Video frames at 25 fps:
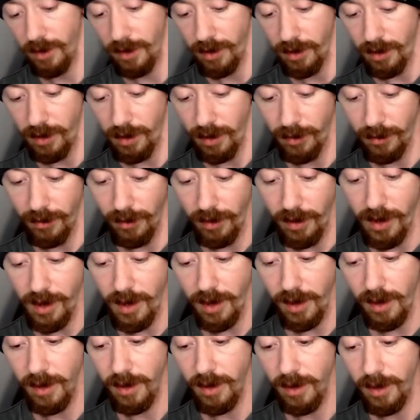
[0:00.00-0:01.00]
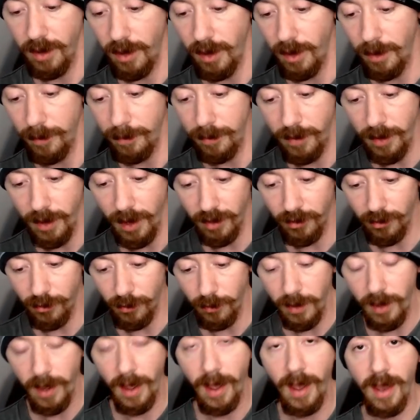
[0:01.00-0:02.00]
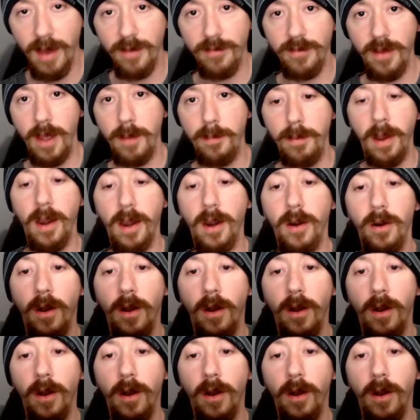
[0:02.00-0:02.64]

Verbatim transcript: All right, up next we have a pair